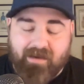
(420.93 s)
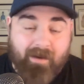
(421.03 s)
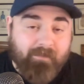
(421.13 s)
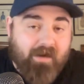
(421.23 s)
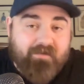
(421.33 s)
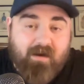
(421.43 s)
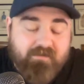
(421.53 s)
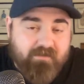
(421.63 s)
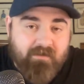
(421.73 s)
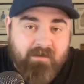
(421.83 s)
I'm not a
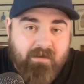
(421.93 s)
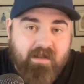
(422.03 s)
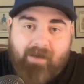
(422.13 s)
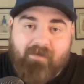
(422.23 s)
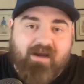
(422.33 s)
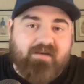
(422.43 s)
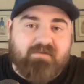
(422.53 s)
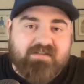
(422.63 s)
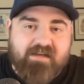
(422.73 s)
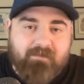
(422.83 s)
doctor. I'm not going to
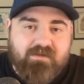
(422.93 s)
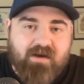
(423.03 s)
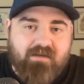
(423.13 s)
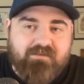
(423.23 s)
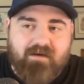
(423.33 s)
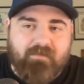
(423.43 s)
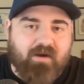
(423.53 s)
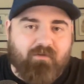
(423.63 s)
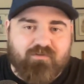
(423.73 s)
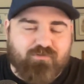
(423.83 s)
pretend I'm a doctor. I'm
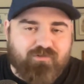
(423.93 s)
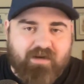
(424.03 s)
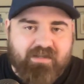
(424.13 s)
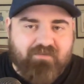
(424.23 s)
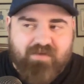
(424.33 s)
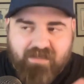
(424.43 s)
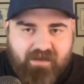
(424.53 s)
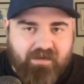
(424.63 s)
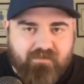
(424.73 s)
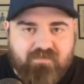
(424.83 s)
not going to try to give any
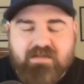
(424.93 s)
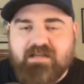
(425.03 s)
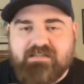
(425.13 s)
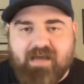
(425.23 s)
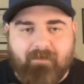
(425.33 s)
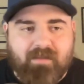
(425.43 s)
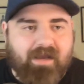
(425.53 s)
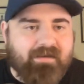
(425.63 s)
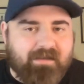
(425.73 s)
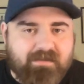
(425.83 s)
kind of
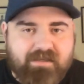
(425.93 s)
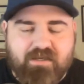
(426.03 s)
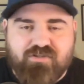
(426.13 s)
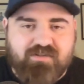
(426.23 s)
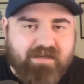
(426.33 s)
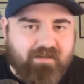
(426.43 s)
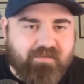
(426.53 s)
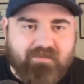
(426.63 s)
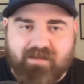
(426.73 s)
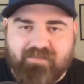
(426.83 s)
timeline, indication,
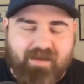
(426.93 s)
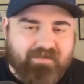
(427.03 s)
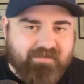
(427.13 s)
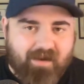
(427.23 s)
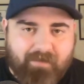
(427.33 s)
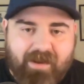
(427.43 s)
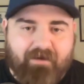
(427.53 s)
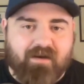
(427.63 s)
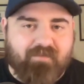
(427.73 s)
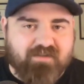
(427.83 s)
anything like that. It's not my
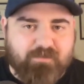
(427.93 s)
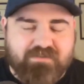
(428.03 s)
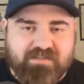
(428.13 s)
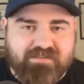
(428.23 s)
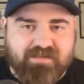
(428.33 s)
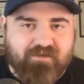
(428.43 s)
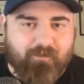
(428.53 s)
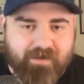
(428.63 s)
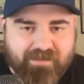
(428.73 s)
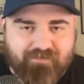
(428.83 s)
area of expertise, and I don't
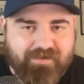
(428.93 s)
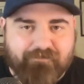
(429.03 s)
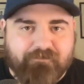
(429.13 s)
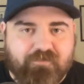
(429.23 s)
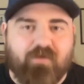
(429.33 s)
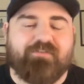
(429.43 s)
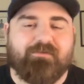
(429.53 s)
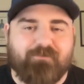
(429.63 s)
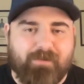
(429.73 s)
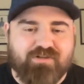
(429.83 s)
want to give any false
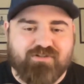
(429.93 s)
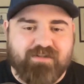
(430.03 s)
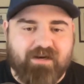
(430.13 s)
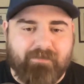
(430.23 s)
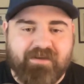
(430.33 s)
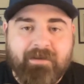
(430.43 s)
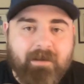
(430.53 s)
information there. But